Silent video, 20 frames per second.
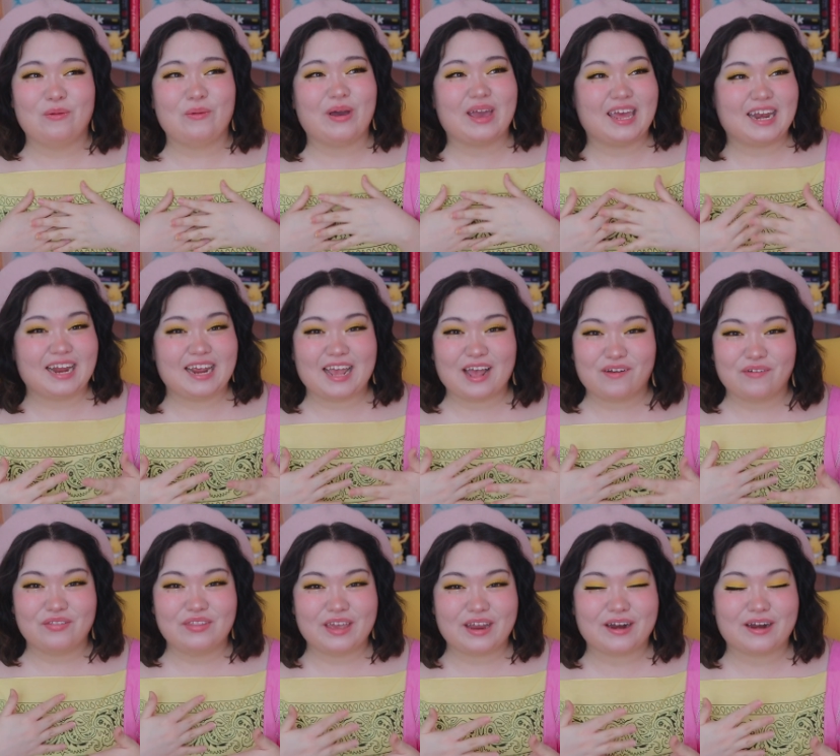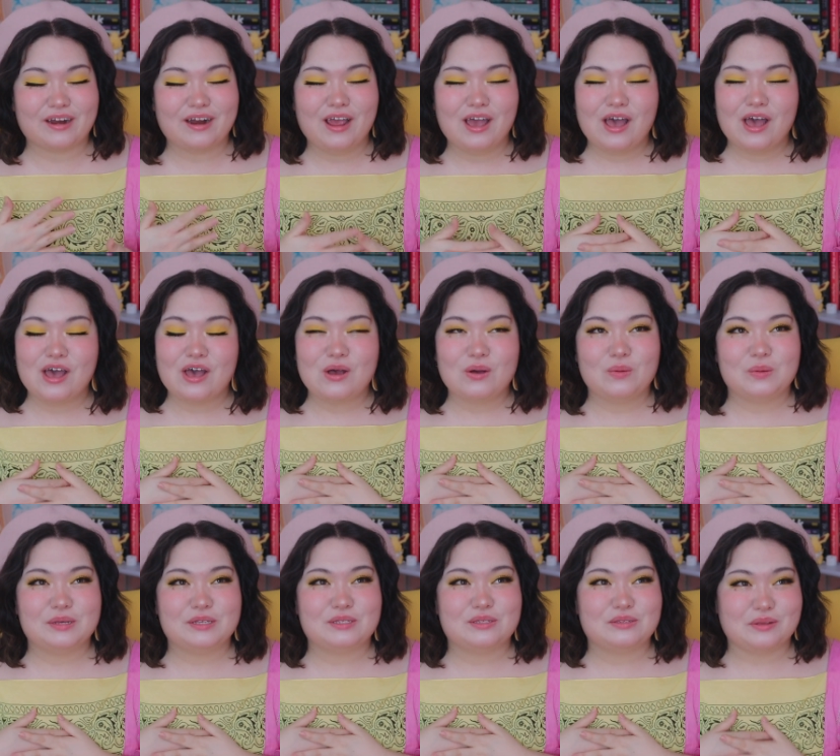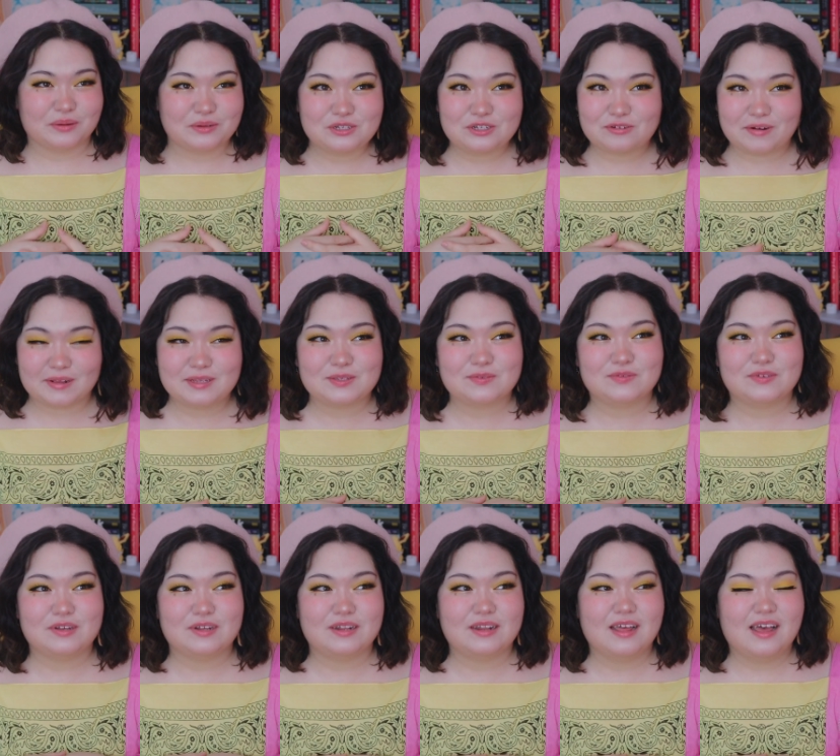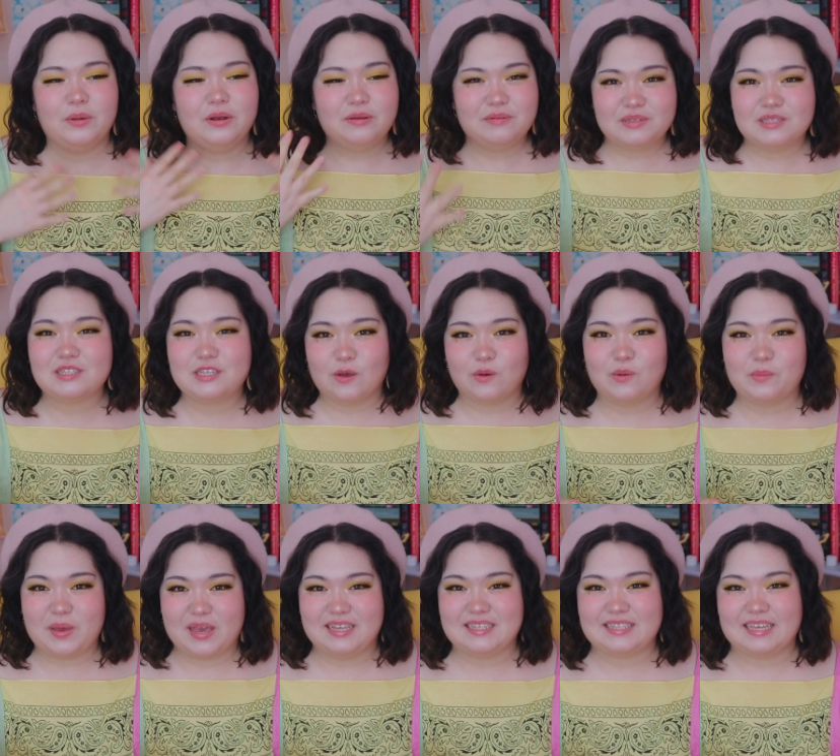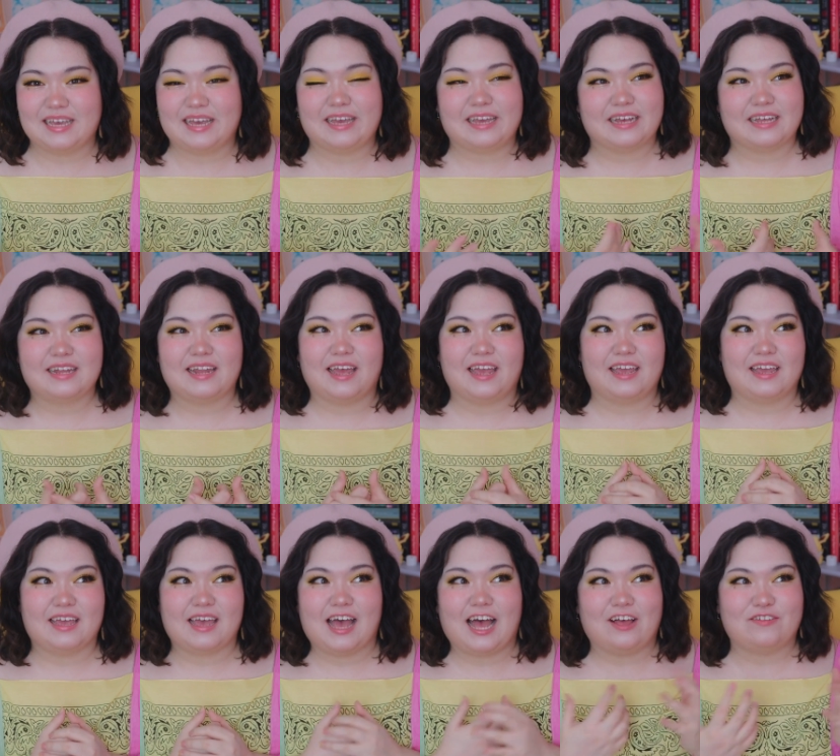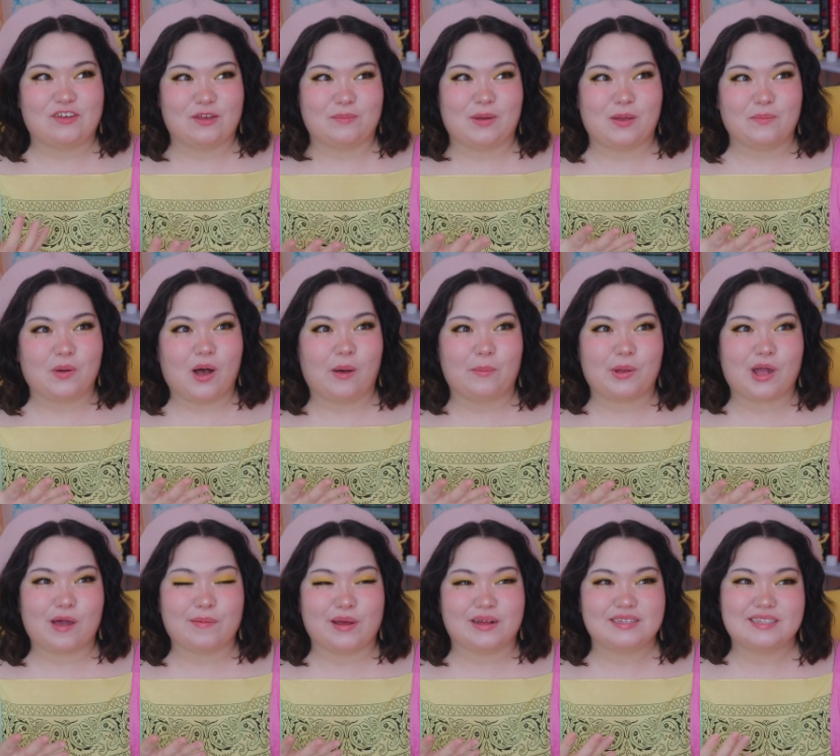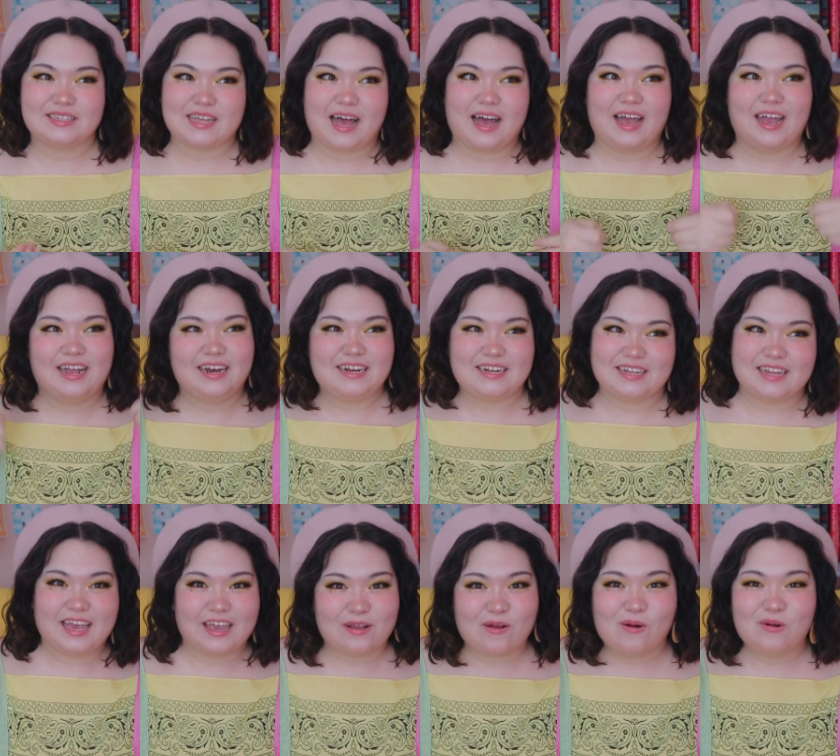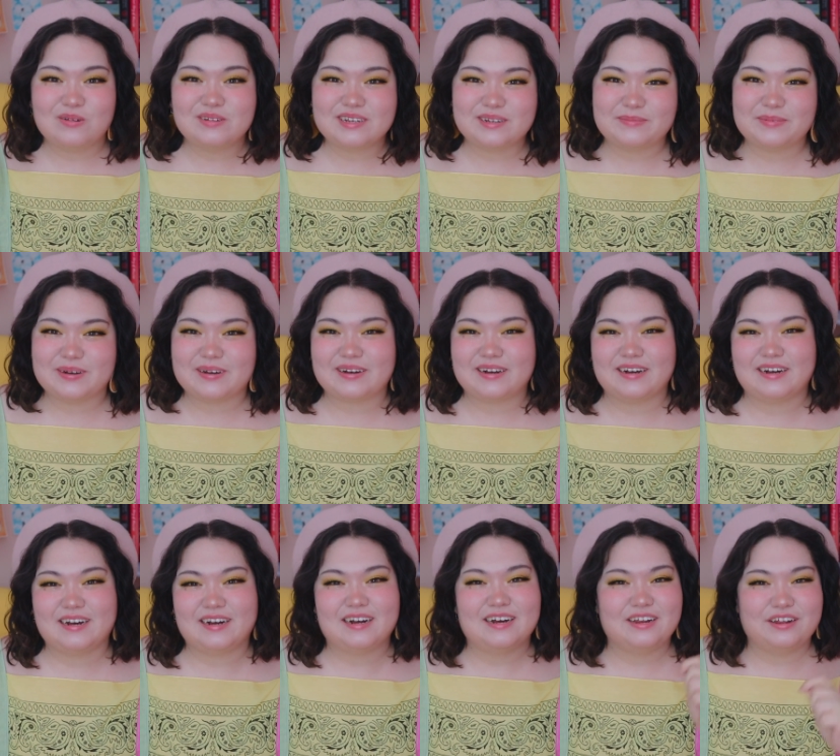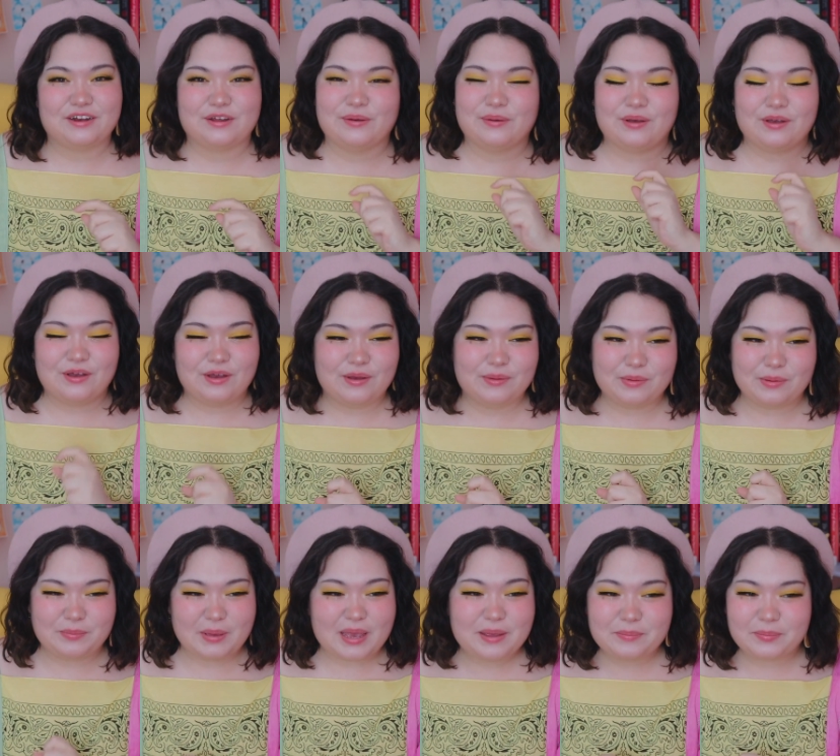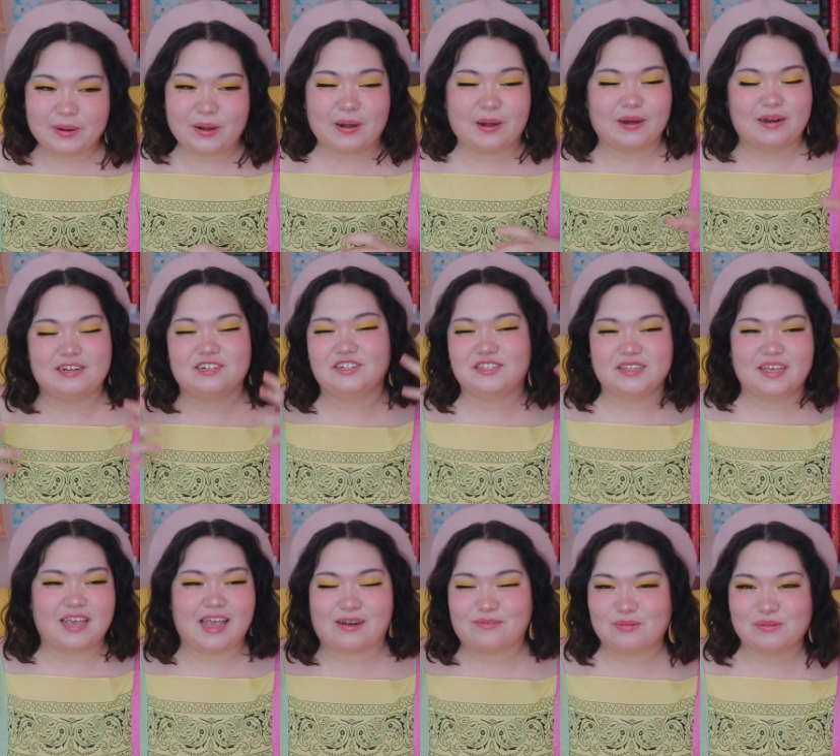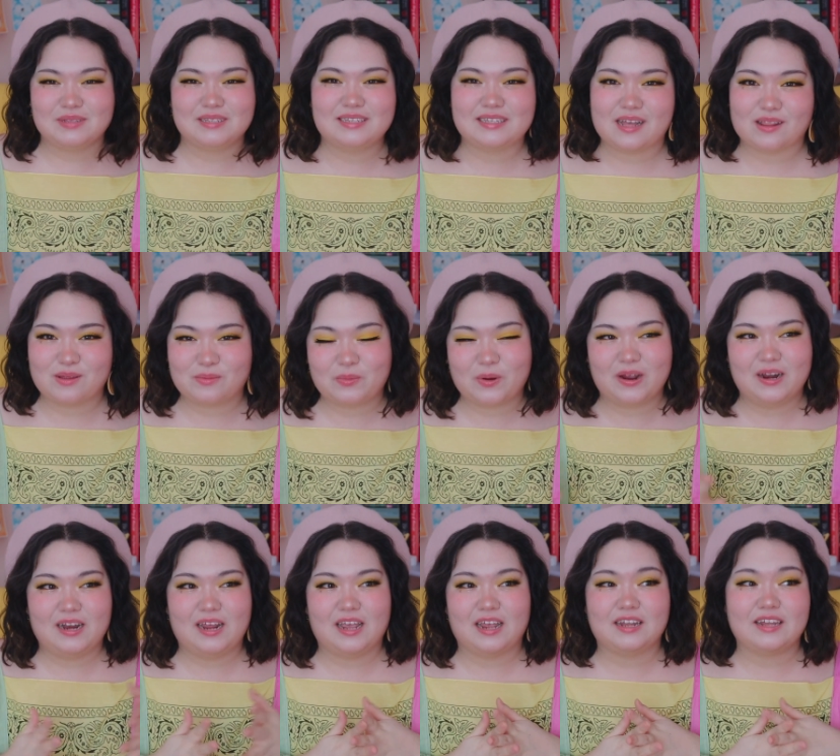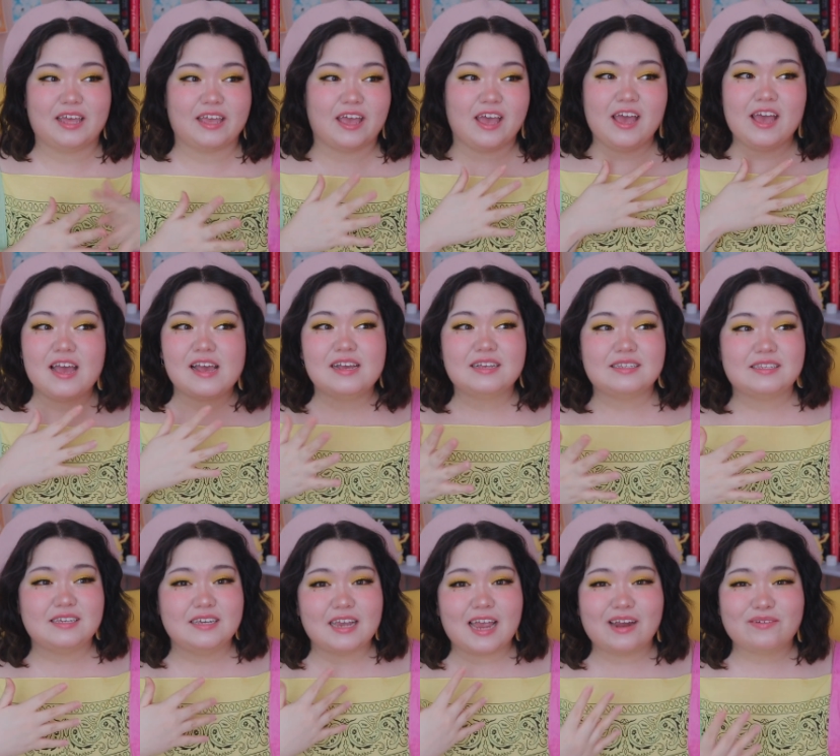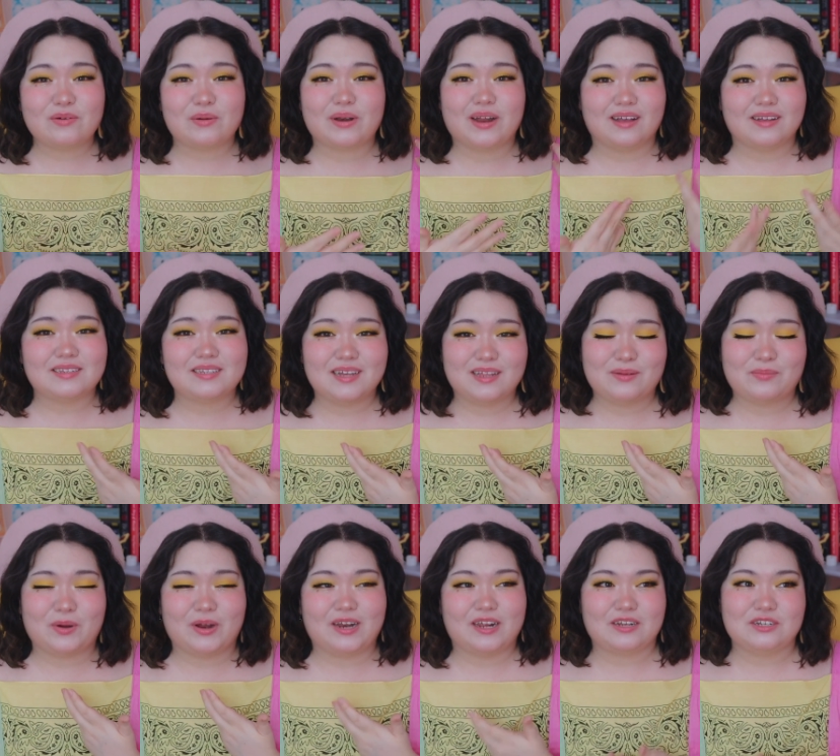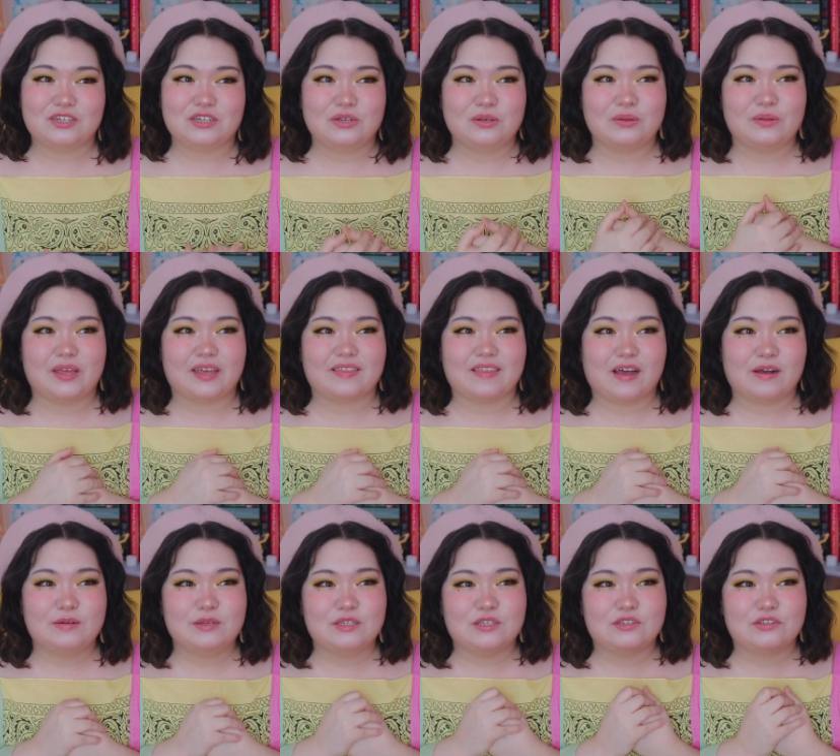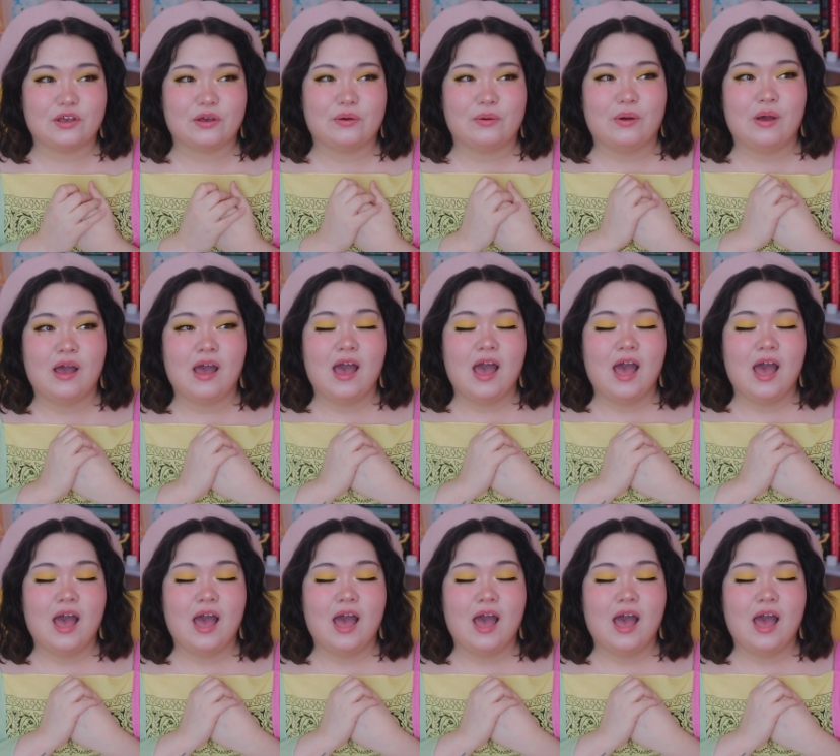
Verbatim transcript: waiting out there was so stressful but it was so amazing like having my mom come outside and like hold up her you know paper and just like everyone celebrating and like seeing everyone else celebrating too like that was so